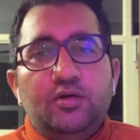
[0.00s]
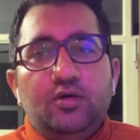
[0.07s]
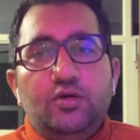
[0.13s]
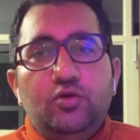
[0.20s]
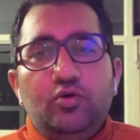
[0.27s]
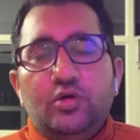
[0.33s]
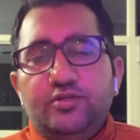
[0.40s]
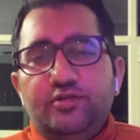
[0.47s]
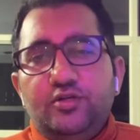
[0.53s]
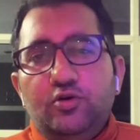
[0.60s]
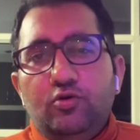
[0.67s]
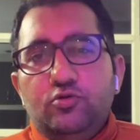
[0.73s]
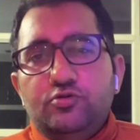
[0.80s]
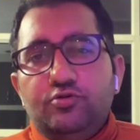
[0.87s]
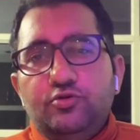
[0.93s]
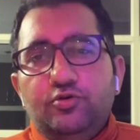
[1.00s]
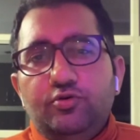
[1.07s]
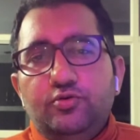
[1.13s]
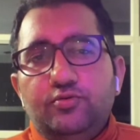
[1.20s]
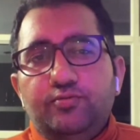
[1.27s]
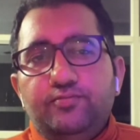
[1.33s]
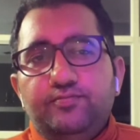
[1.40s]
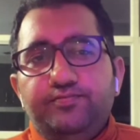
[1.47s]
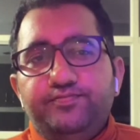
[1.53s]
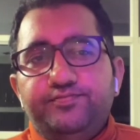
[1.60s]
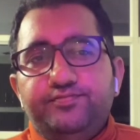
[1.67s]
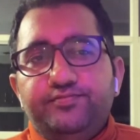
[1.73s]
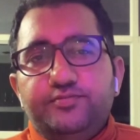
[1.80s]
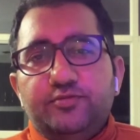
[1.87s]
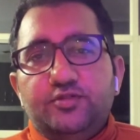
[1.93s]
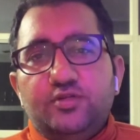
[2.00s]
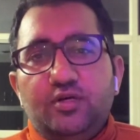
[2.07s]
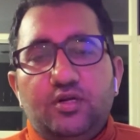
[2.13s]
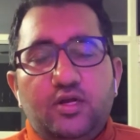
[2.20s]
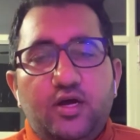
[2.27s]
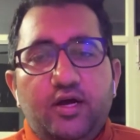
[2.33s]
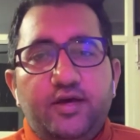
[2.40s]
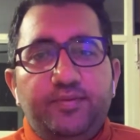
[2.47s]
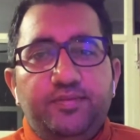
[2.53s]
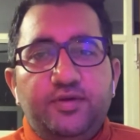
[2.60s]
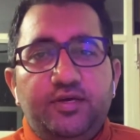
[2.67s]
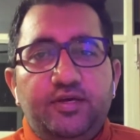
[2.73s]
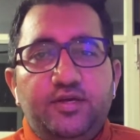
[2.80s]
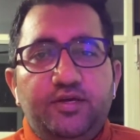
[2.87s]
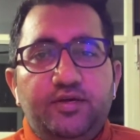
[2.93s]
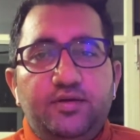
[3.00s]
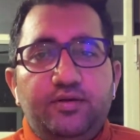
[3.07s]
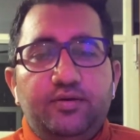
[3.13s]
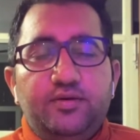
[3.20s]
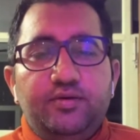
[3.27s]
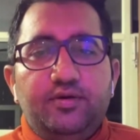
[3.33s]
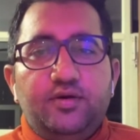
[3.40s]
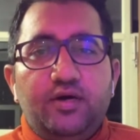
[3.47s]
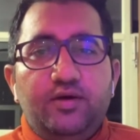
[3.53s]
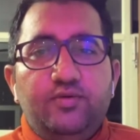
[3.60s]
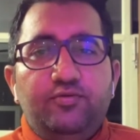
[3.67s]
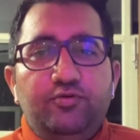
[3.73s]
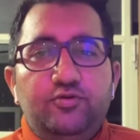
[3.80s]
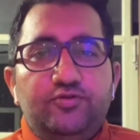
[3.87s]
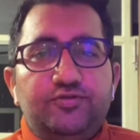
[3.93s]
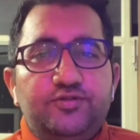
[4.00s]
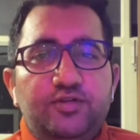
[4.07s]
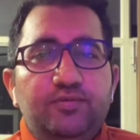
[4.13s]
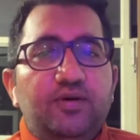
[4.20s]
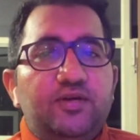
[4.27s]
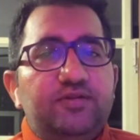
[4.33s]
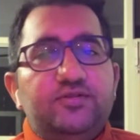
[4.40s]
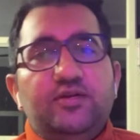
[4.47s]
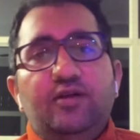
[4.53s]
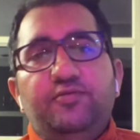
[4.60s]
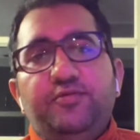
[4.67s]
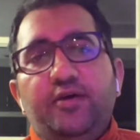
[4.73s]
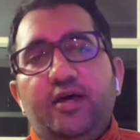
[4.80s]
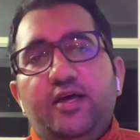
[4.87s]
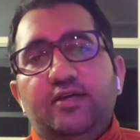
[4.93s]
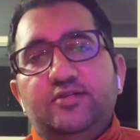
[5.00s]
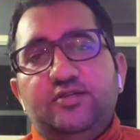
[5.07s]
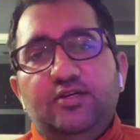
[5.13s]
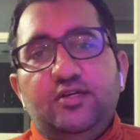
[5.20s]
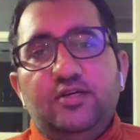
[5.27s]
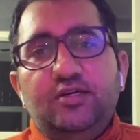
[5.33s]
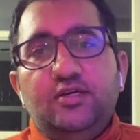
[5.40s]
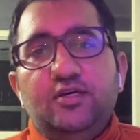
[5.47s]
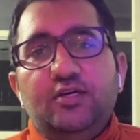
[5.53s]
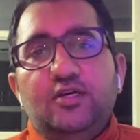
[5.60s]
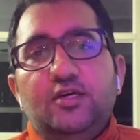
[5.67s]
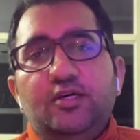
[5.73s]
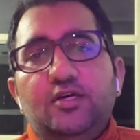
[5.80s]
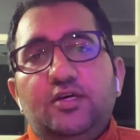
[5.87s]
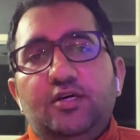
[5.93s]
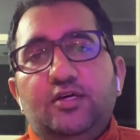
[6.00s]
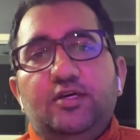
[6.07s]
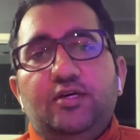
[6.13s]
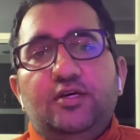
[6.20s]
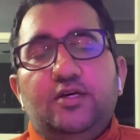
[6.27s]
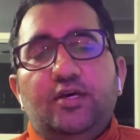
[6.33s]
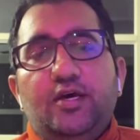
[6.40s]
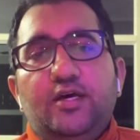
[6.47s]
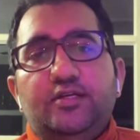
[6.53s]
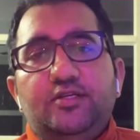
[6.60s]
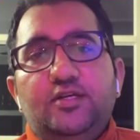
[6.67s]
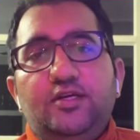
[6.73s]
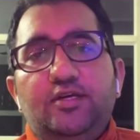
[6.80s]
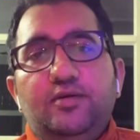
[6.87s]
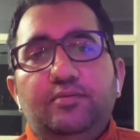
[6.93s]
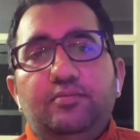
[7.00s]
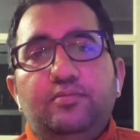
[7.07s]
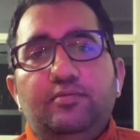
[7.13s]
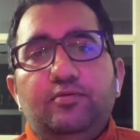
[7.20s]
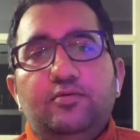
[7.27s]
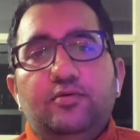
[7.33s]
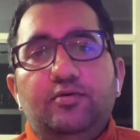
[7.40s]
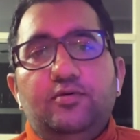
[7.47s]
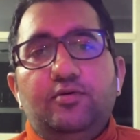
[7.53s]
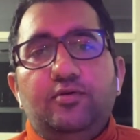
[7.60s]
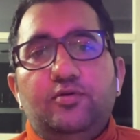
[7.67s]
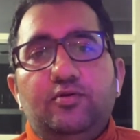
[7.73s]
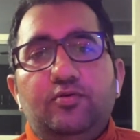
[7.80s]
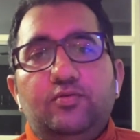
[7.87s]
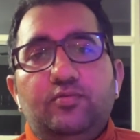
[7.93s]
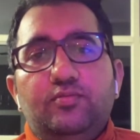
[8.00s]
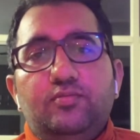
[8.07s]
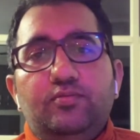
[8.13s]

you can say also sir i may i want to see myself as a uh, as a uh, you know